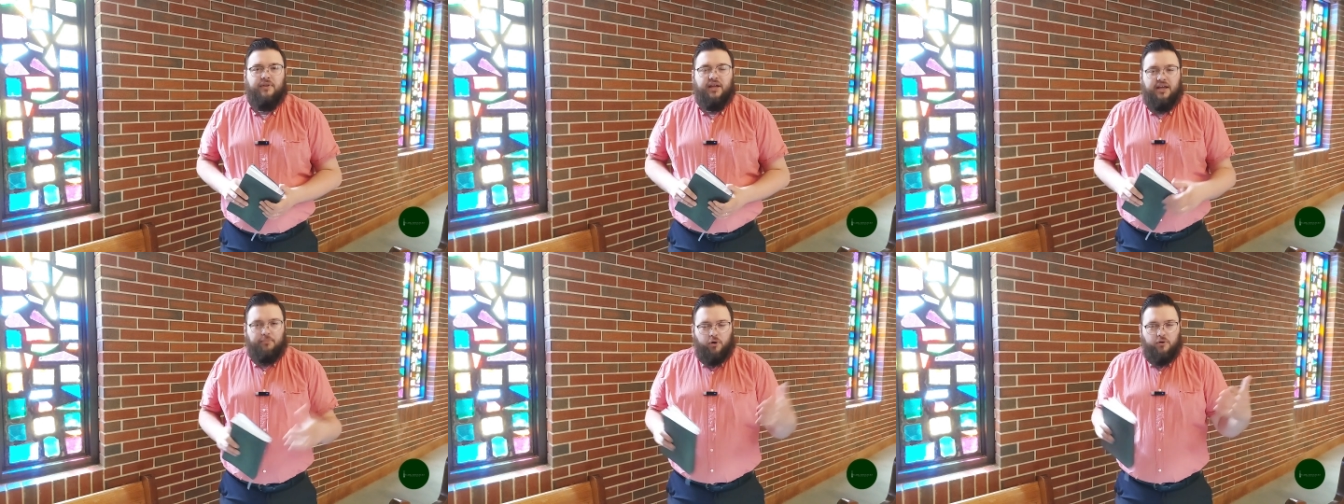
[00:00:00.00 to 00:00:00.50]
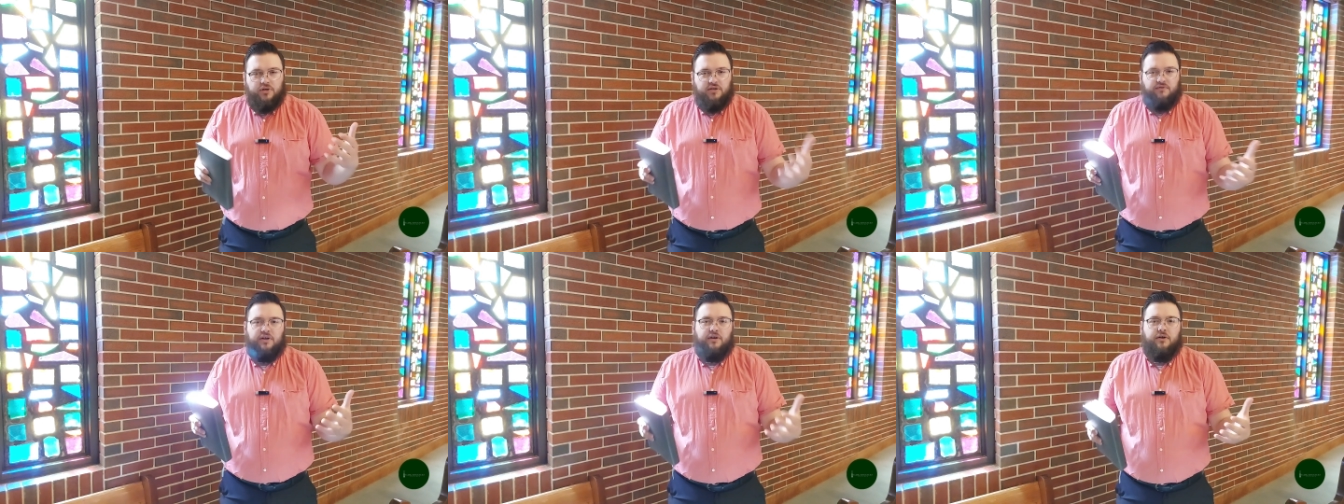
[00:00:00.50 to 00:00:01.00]
that he
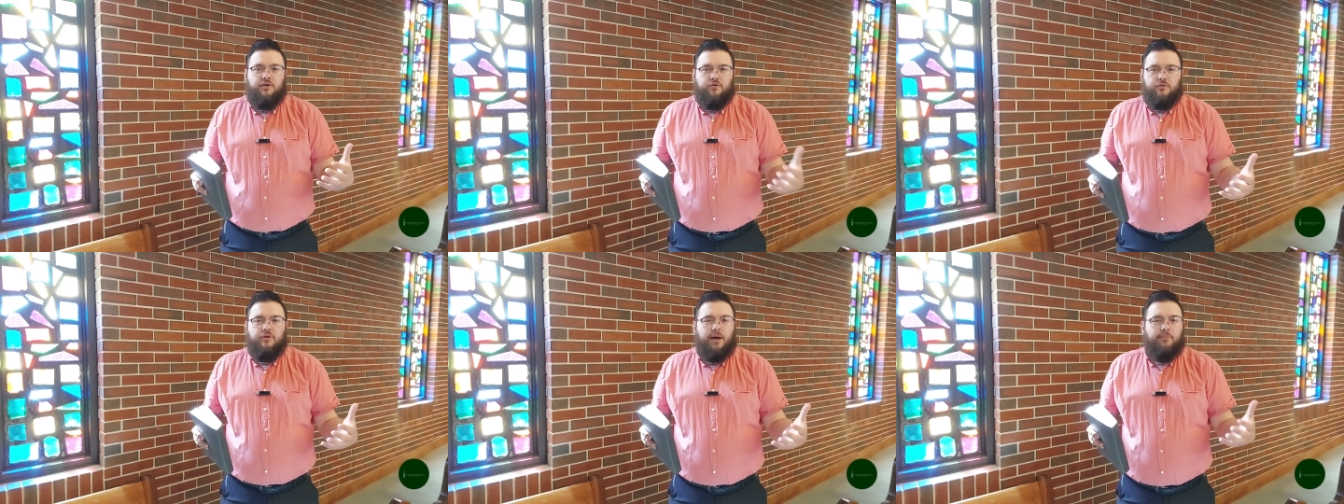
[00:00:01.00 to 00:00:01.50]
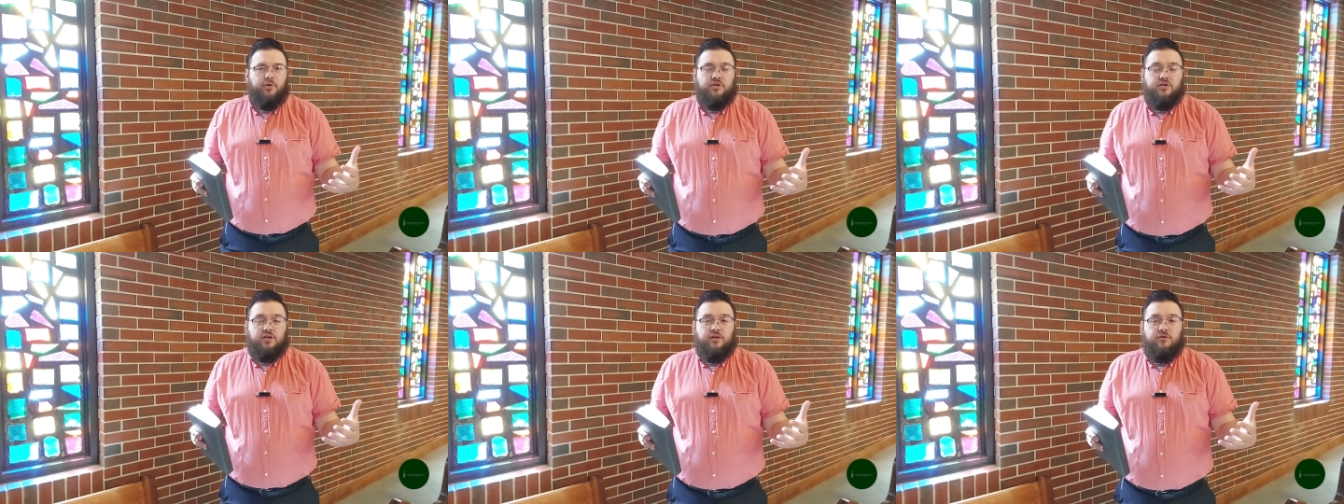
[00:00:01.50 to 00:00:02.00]
persevered through that
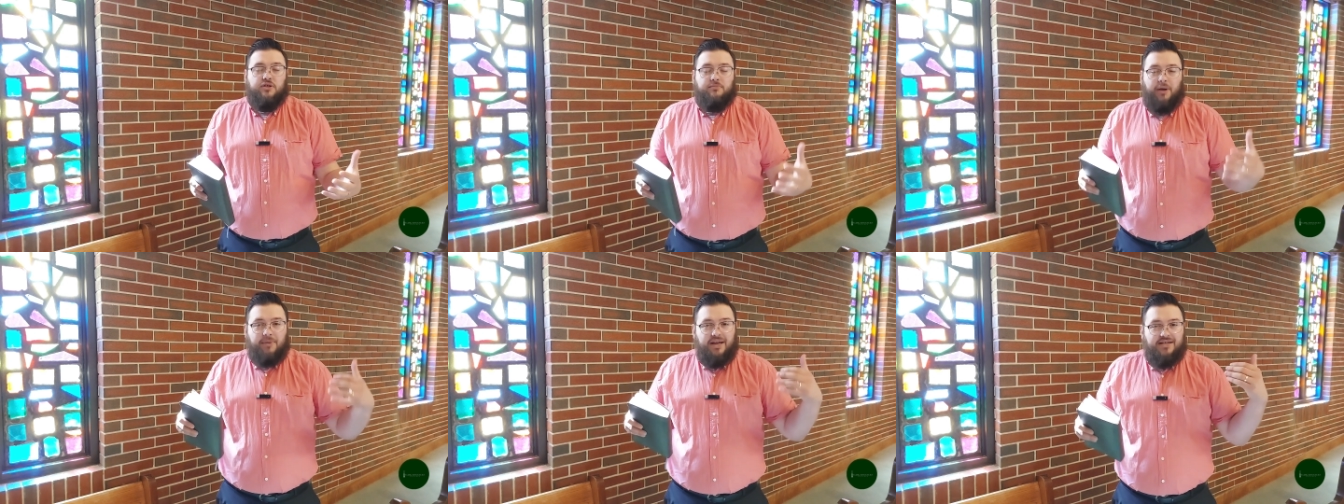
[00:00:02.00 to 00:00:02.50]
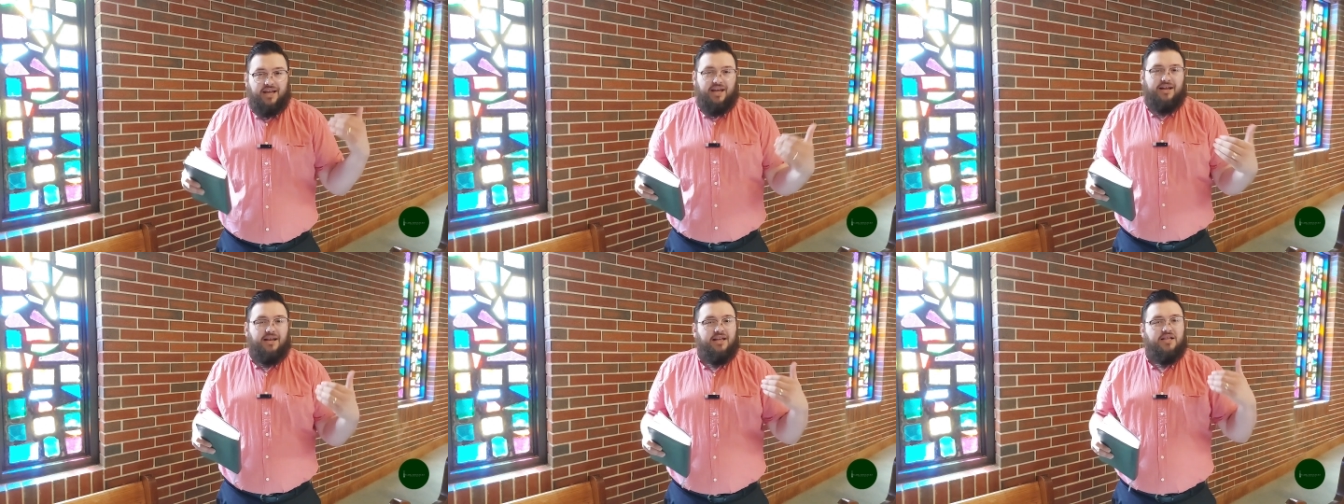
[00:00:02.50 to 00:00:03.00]
persecution by
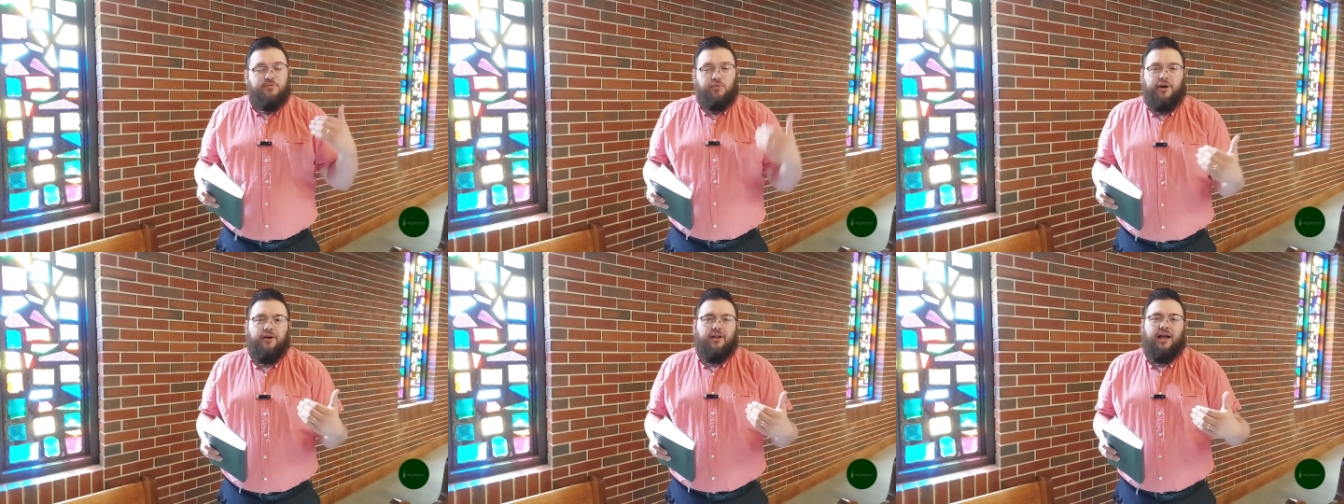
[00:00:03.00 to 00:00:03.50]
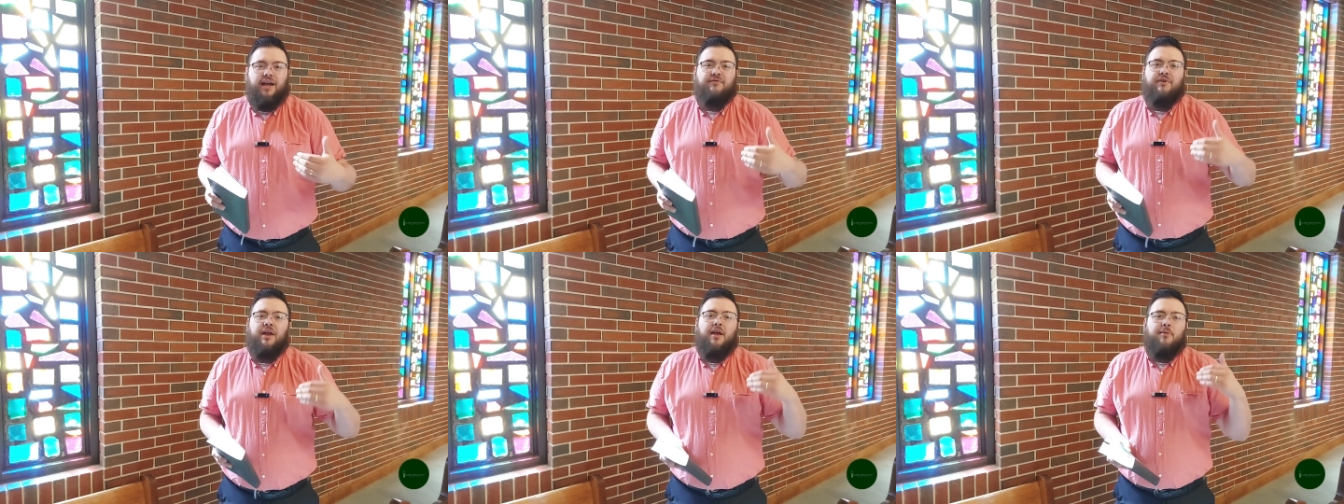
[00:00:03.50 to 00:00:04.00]
maintaining his prayer life,